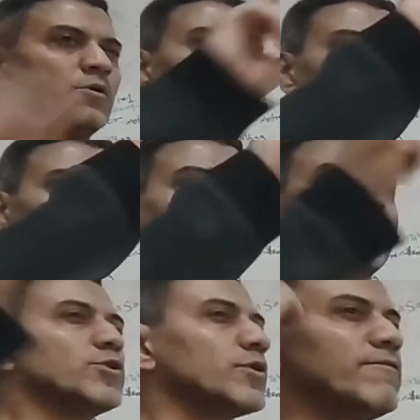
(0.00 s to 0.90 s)
What we
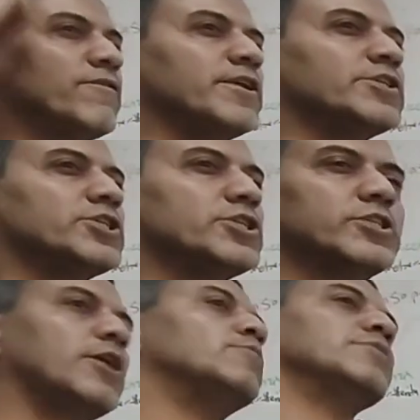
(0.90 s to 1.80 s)
have to refresh
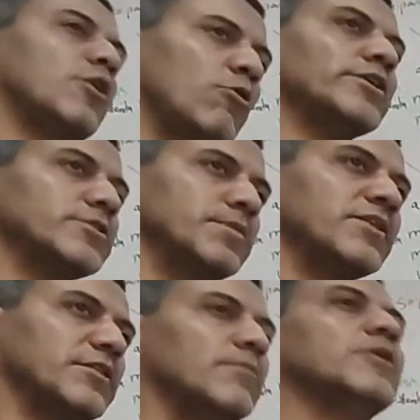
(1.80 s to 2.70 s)
some knowledge
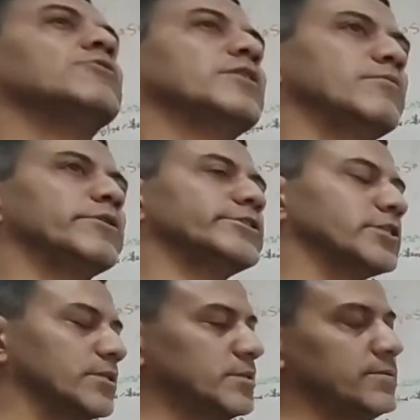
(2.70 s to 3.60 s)
about
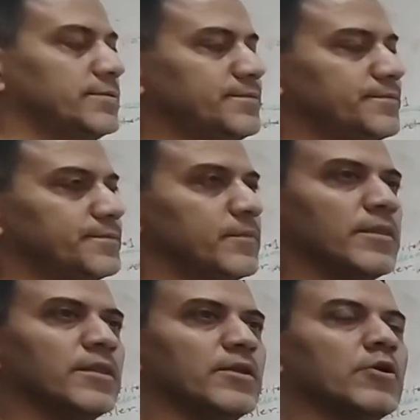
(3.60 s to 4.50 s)
hemorrhagic.
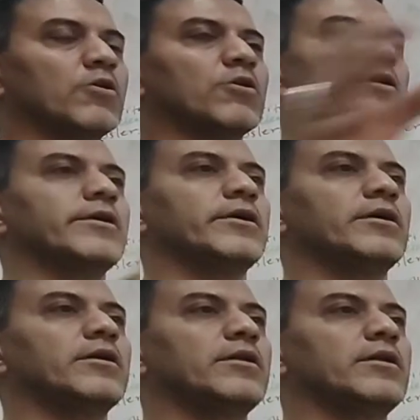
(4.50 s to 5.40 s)
Uh,
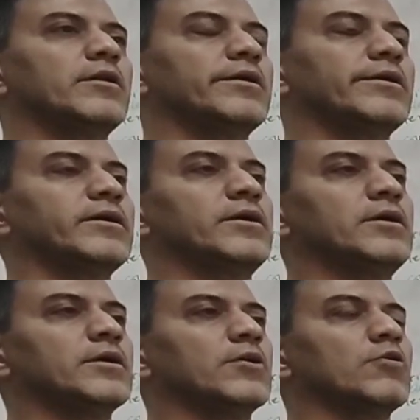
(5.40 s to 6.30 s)
uh,
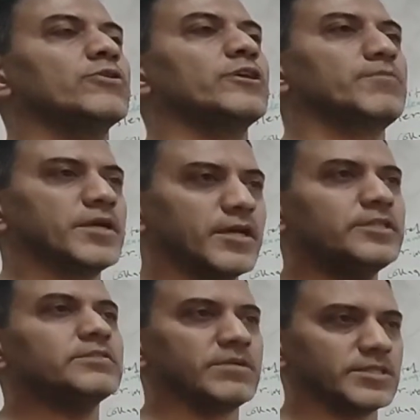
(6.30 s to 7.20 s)
clotting
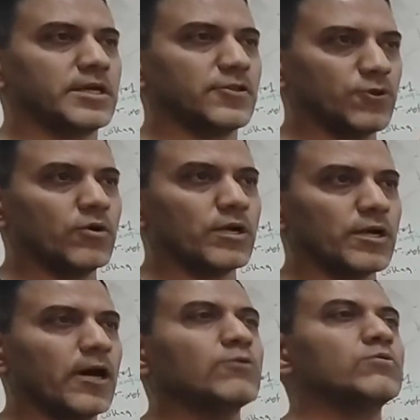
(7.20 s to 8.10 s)
mechanisms at
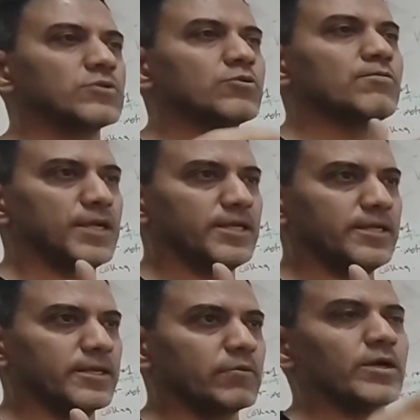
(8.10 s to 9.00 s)
all, how to stop bleeding.